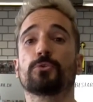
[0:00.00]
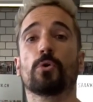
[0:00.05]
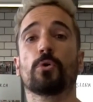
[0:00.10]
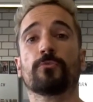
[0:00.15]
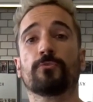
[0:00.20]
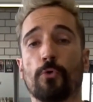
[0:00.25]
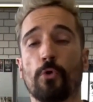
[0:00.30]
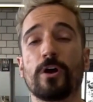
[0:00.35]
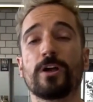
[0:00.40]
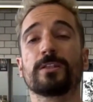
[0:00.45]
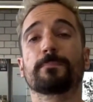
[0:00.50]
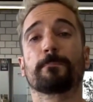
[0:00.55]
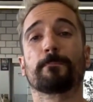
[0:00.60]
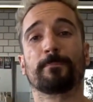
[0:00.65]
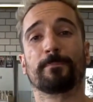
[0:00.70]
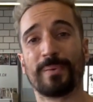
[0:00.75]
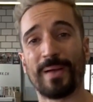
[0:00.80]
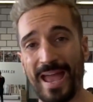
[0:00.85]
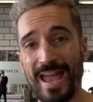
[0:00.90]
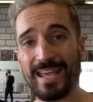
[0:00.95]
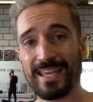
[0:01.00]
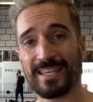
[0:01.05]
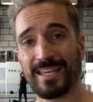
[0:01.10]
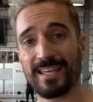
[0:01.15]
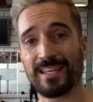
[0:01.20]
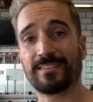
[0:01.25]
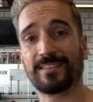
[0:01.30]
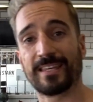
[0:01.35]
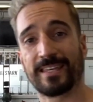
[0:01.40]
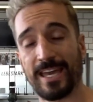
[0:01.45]
you avoid
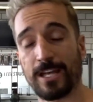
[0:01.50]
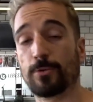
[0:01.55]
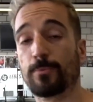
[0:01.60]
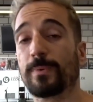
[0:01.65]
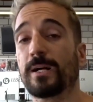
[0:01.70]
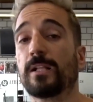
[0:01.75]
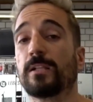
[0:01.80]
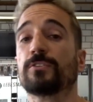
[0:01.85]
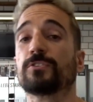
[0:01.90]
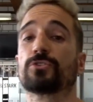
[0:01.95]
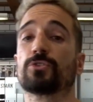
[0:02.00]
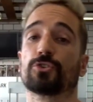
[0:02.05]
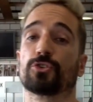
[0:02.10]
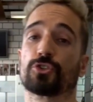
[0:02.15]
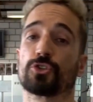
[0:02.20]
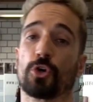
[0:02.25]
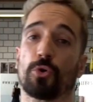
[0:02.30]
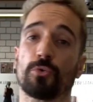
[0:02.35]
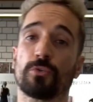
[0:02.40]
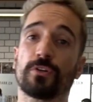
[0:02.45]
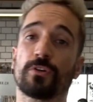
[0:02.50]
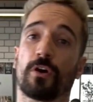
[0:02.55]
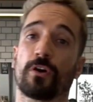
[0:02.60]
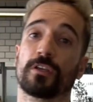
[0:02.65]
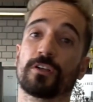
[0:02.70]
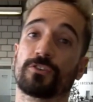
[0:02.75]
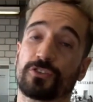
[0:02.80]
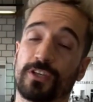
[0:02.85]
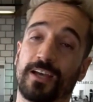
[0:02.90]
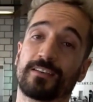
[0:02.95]
banging the kettlebell into your shoulder or
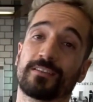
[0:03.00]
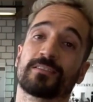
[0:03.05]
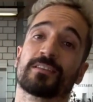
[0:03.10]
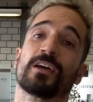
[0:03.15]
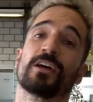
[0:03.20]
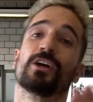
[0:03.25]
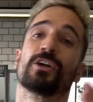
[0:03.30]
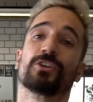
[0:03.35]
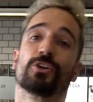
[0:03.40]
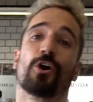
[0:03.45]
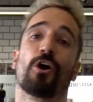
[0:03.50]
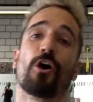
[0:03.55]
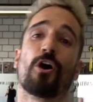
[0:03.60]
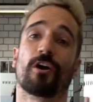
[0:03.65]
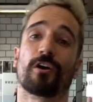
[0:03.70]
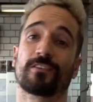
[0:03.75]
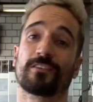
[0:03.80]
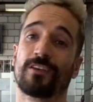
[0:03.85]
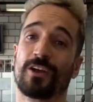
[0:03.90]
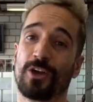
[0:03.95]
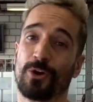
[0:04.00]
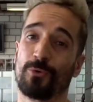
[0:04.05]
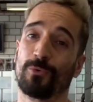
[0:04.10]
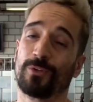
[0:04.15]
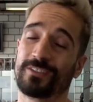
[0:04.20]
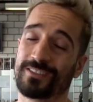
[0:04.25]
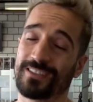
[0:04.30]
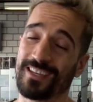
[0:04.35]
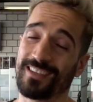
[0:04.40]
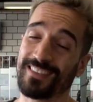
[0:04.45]
your chest, your heart we'll say